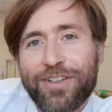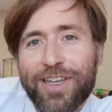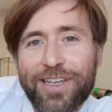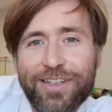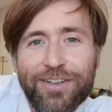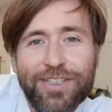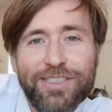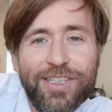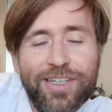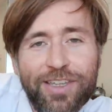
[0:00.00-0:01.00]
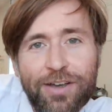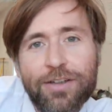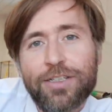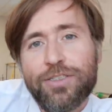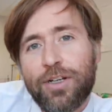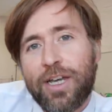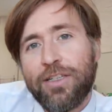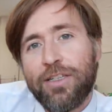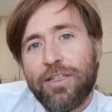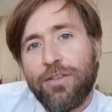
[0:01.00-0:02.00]
Okay, you know, they are going to chuck
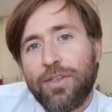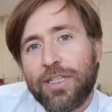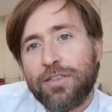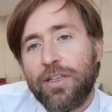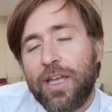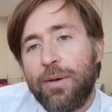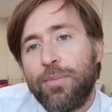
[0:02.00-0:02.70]
at you things like that.